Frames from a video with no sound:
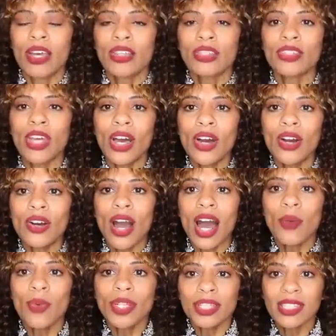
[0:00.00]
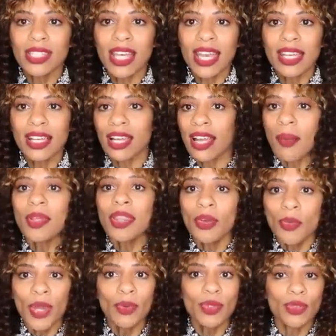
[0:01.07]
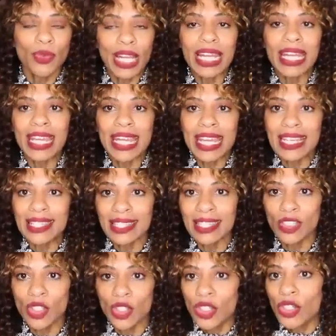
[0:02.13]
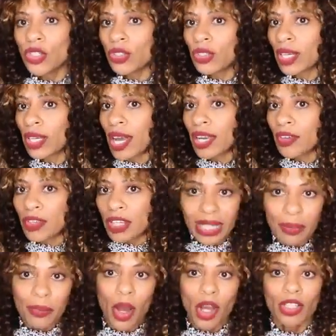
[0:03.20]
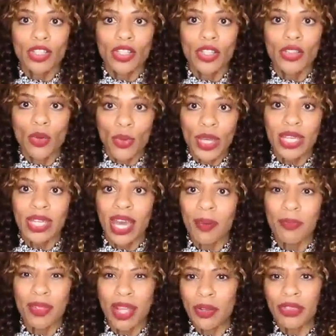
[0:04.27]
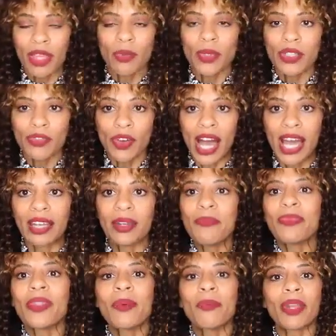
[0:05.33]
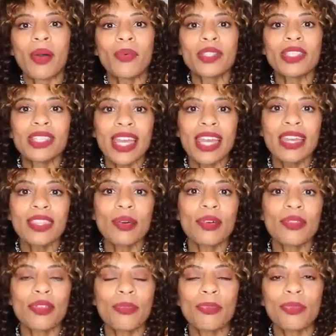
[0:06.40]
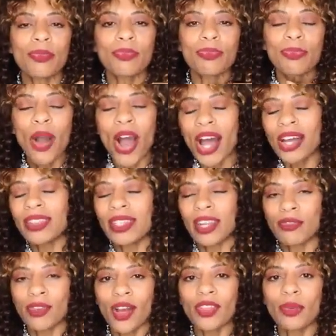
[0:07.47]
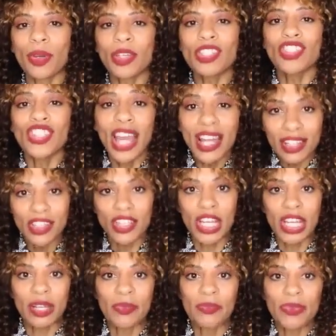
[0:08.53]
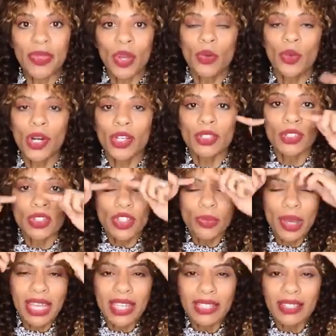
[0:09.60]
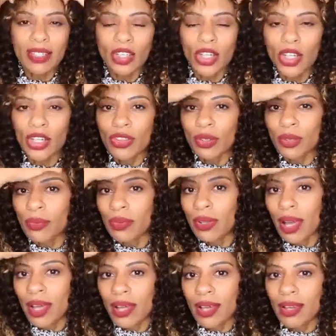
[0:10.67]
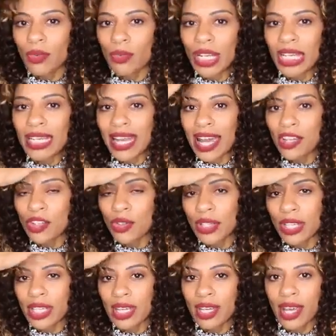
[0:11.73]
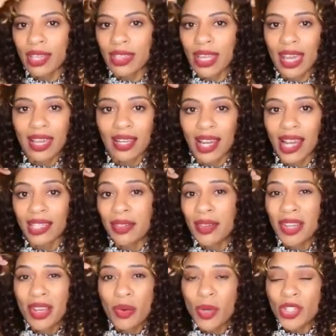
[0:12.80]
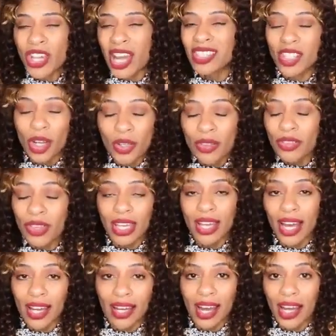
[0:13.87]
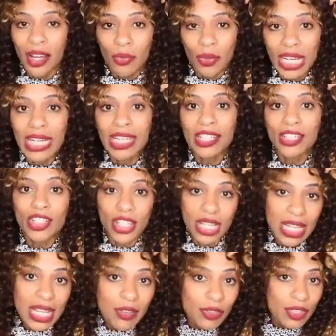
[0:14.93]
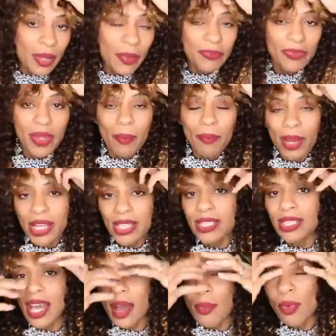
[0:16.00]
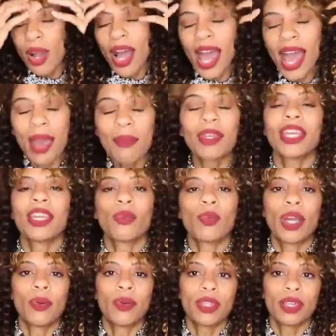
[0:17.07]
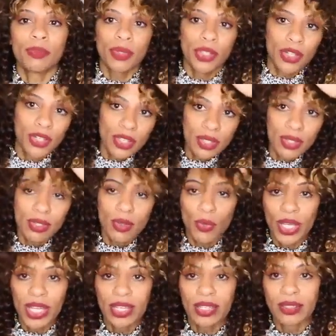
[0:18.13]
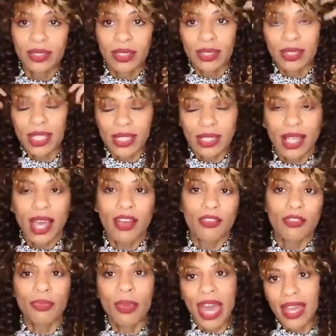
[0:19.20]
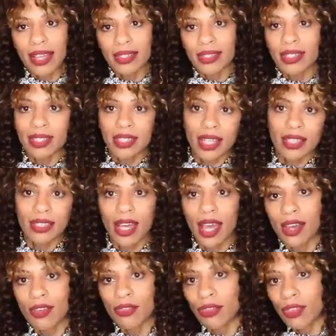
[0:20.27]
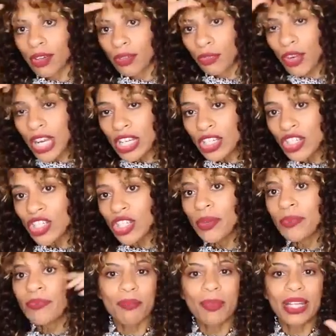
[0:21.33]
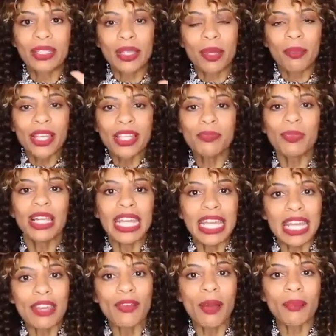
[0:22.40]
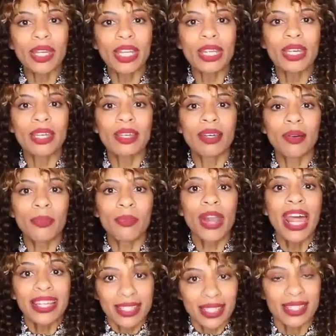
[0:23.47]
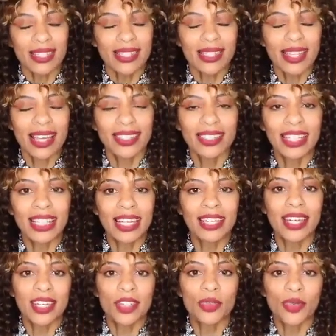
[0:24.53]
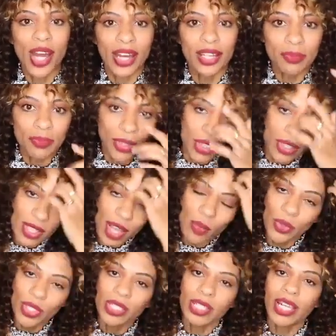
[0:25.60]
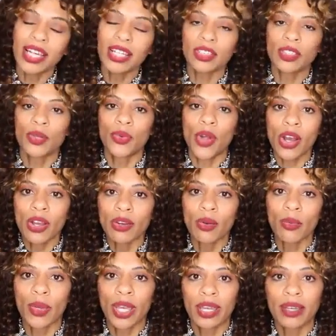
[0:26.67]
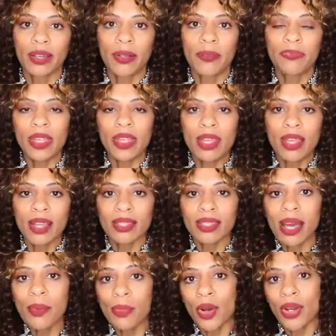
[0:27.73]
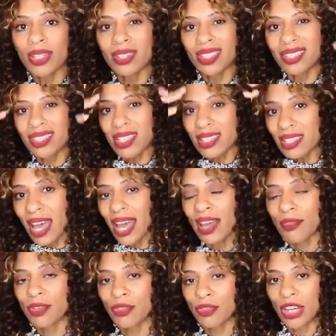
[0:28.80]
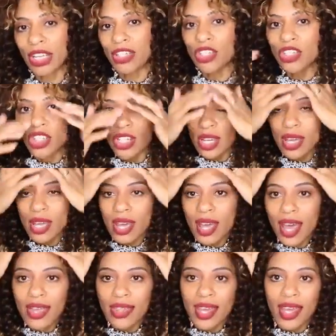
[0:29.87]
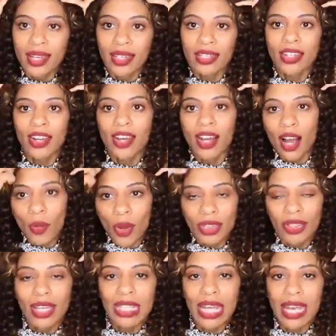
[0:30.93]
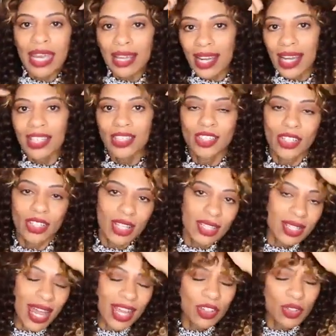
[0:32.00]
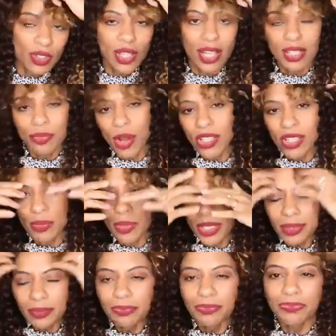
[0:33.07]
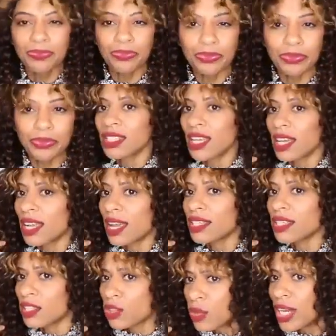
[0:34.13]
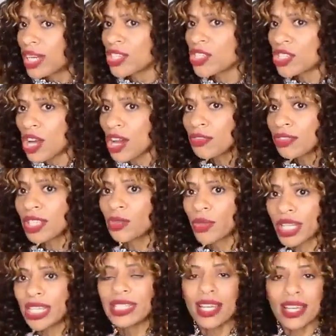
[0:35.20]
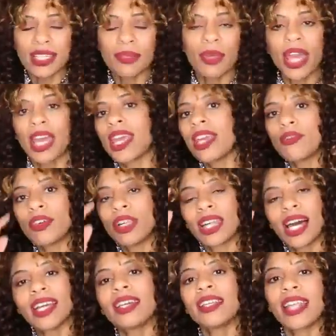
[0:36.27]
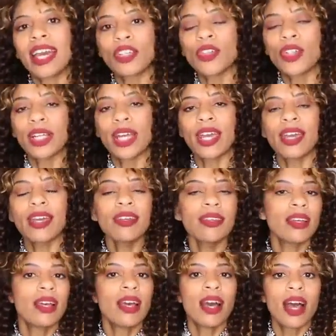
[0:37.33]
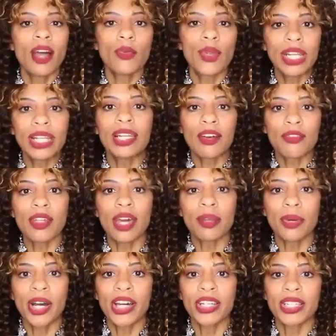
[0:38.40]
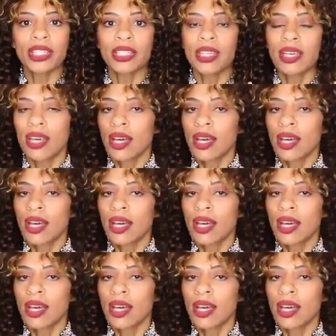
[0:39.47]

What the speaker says: So I would say, like, I mean, the wig was really easy to kind of clip onto the wig cap. That was fine, but I would say that the part that I found the most challenging was to make it look really natural here at the hairline, which I don't think I really achieved. But I am getting away with it because the wig does have bangs, it does have a fringe, but best believe I'm gonna practice until I get it right, because I would like to rock a wig at some point that doesn't have a fringe, and then, you know, I want that hairline to look as natural as possible. It's really soft. It really does behave like natural hair. I really love that about it.